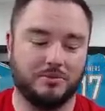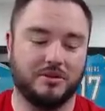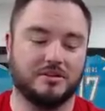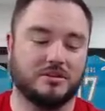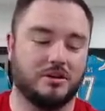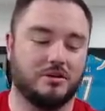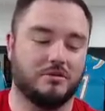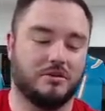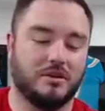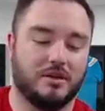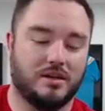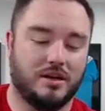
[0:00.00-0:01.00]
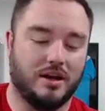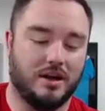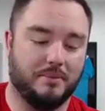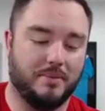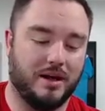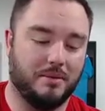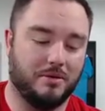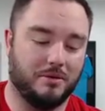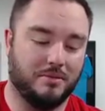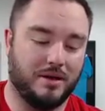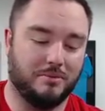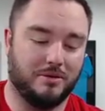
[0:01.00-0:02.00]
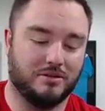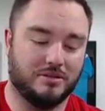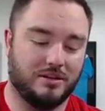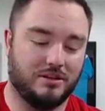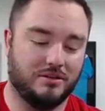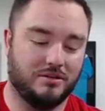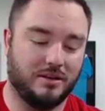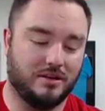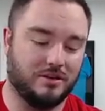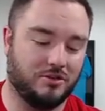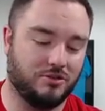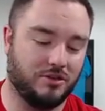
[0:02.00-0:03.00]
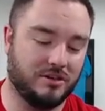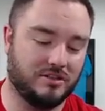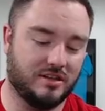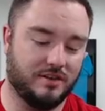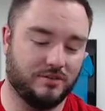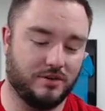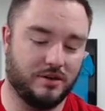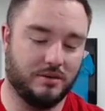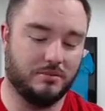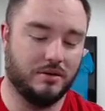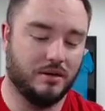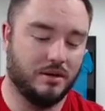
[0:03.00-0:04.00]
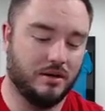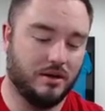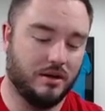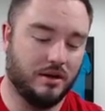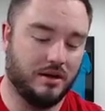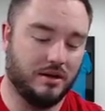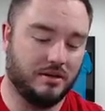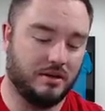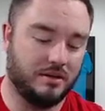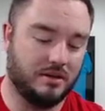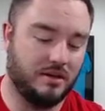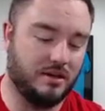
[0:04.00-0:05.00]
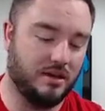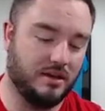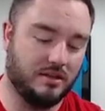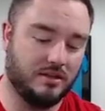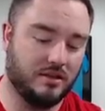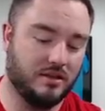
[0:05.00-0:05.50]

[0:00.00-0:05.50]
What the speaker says: days ago, Matt Barzell had a crazy hit for him. Duncan Keith.